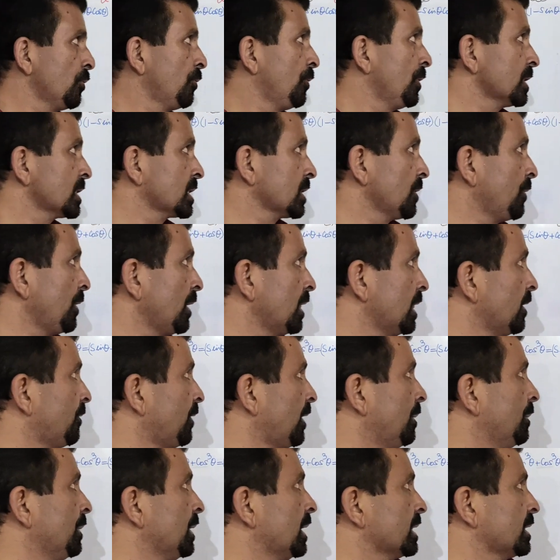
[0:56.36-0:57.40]
you first of all the
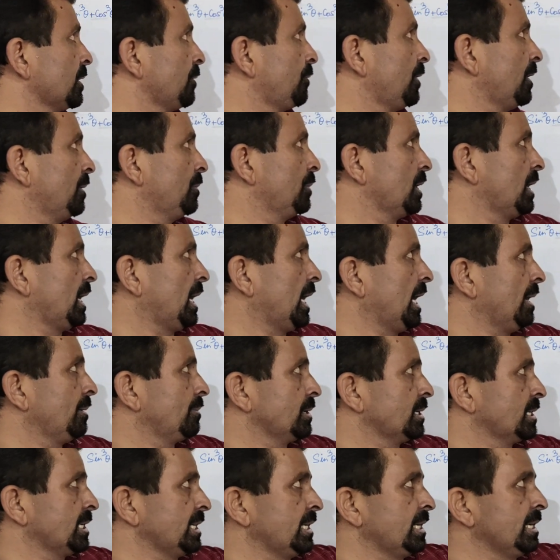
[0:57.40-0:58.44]
formula. The formula I have
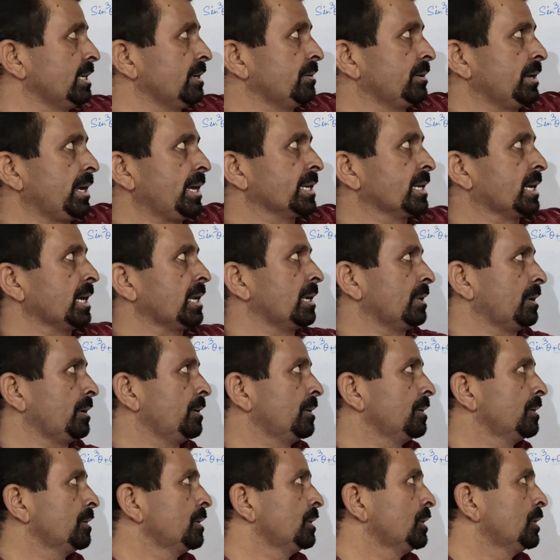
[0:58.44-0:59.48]
written in red color,
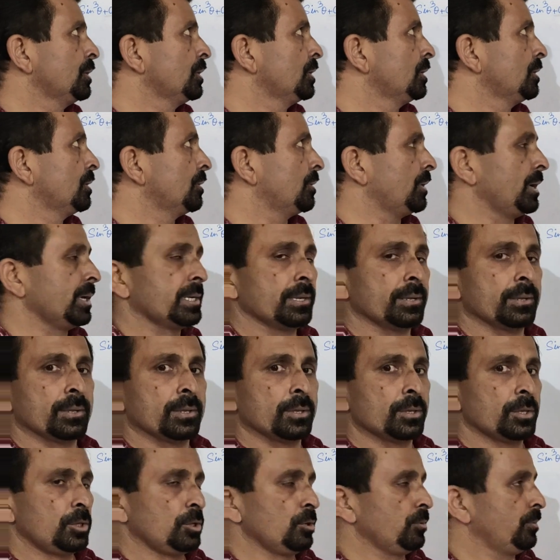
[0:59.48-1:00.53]
right?
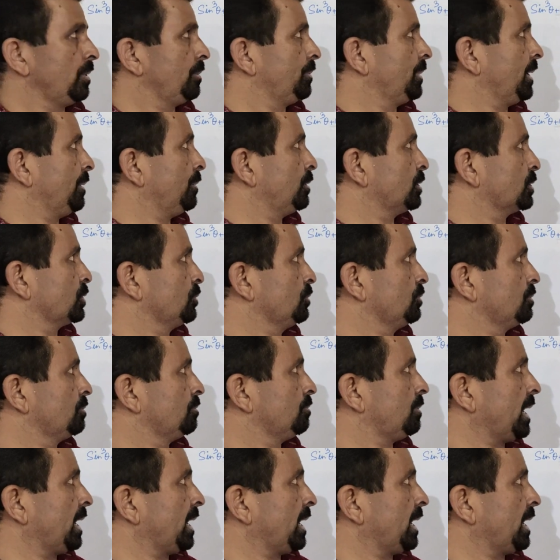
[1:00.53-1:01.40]
You will be able to